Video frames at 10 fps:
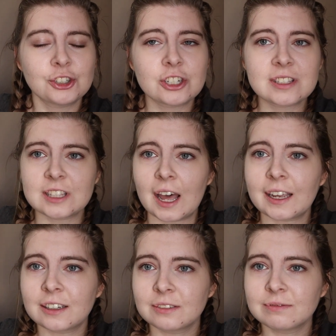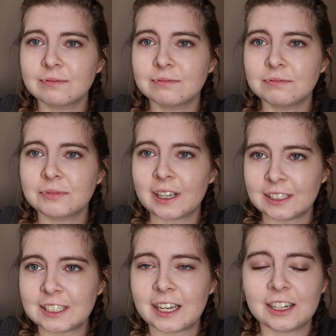just like
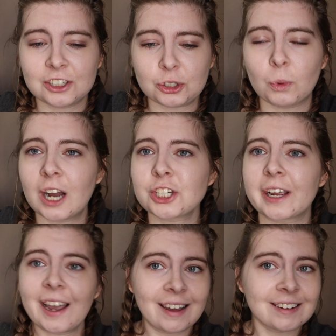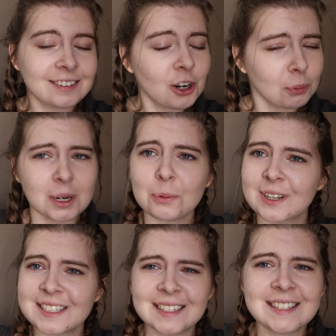annotating and you watching, and nobody
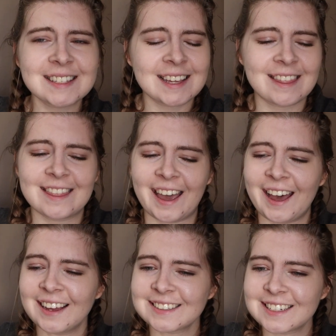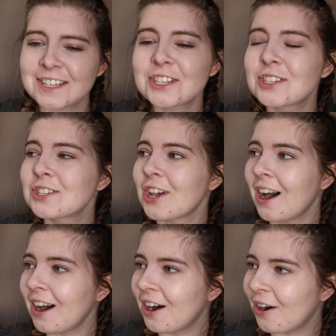wants to see that.
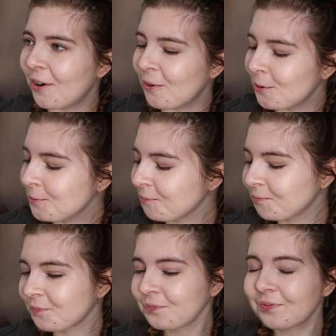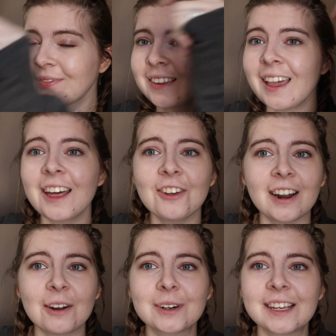So I
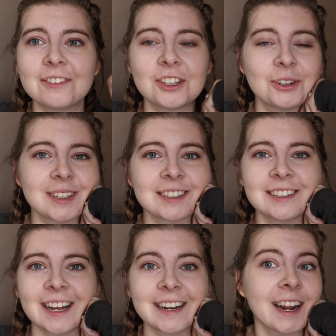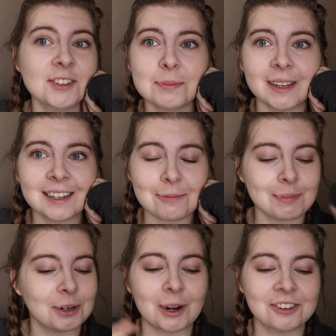thought I would give you a little announcement
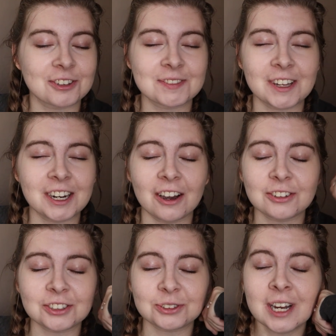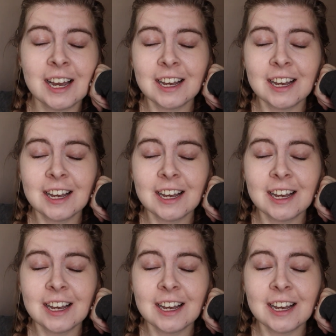midway through this video to